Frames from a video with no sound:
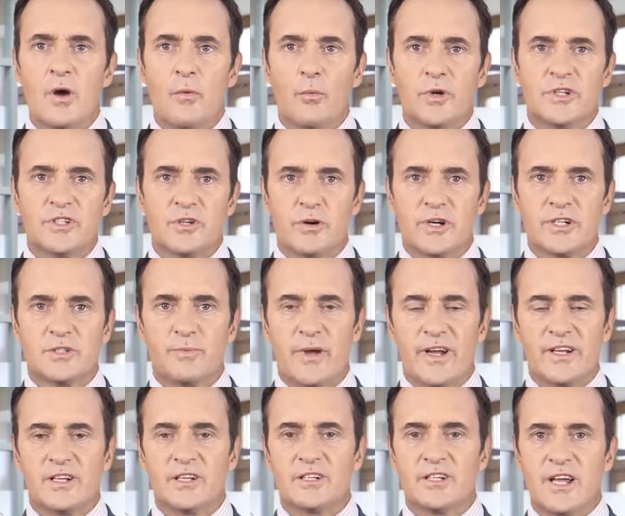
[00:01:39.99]
which are
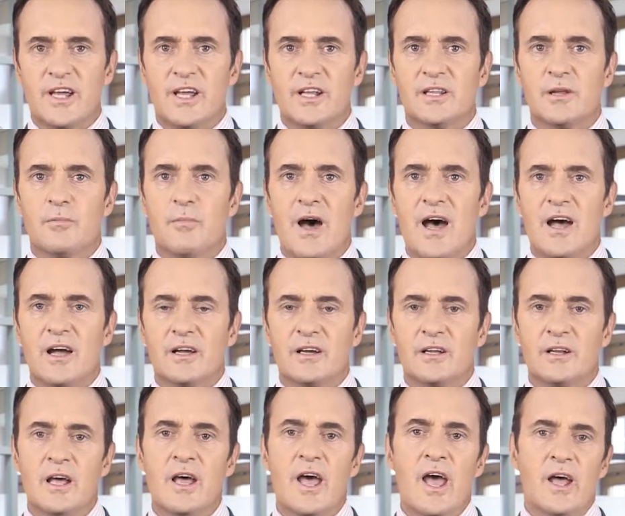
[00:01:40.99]
expected to hit the
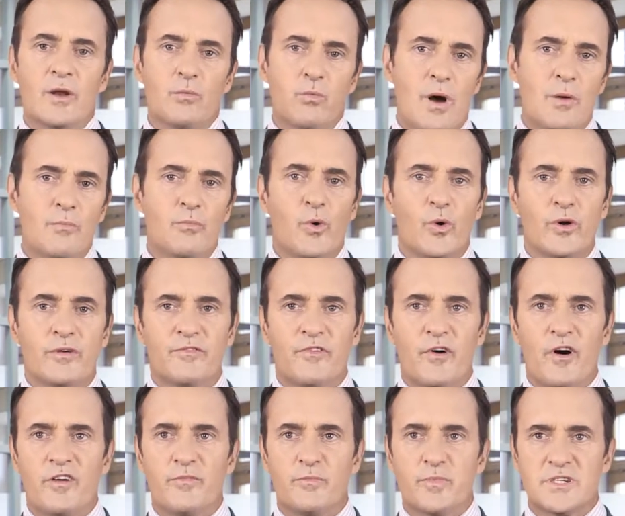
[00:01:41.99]
market at
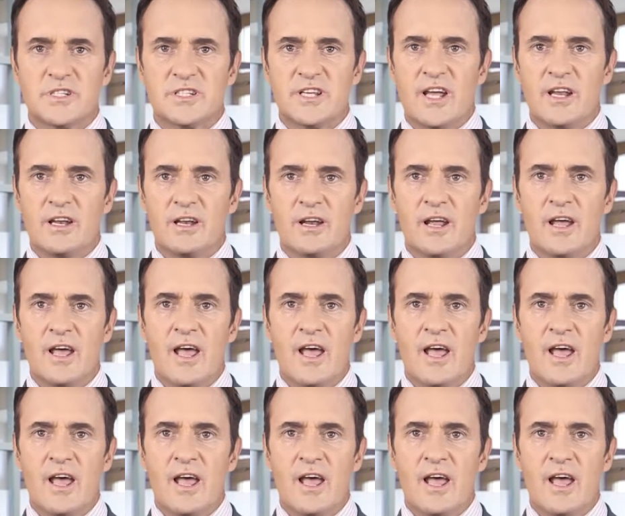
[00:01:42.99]
1.5%,